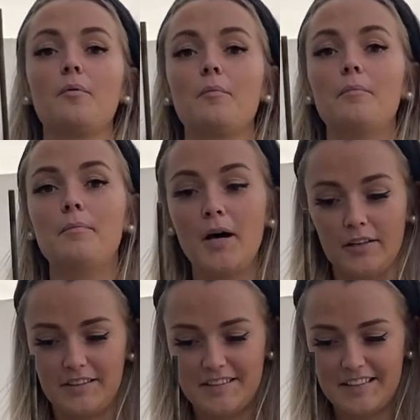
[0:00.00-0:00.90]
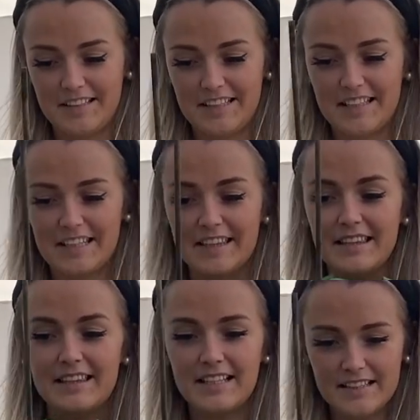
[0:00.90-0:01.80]
But
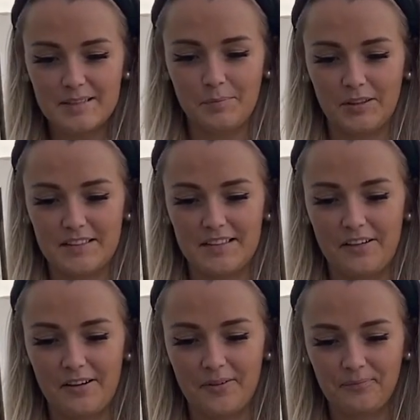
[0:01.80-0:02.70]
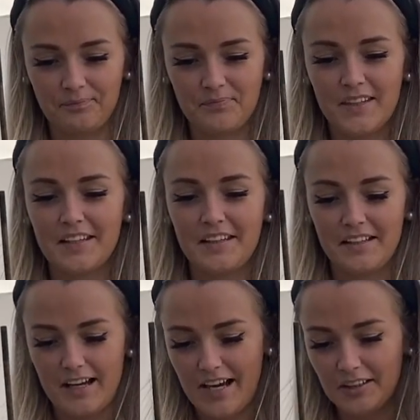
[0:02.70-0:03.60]
this monstera,
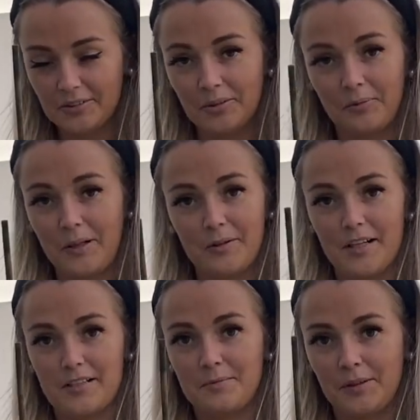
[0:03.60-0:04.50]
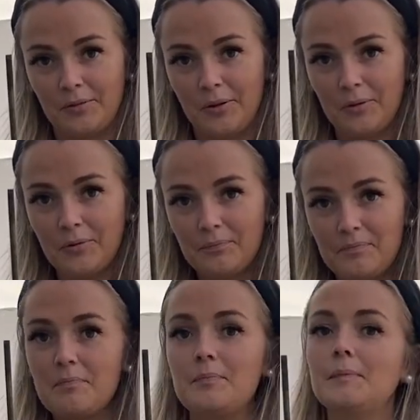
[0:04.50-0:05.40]
I don't know where it has been grown,
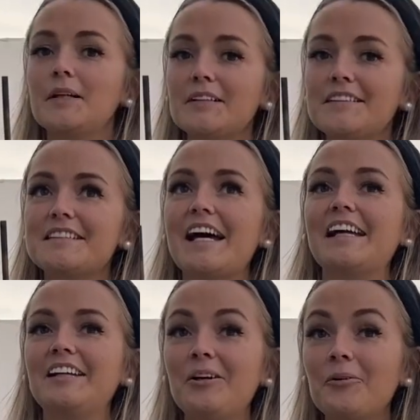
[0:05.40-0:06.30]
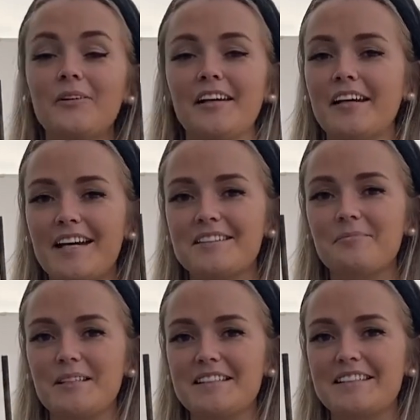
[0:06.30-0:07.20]
but I know that it hasn't
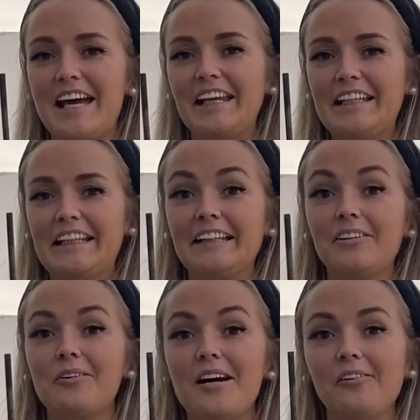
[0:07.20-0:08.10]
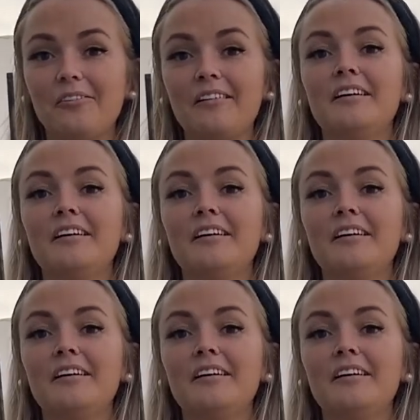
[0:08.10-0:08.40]
been standing in the ground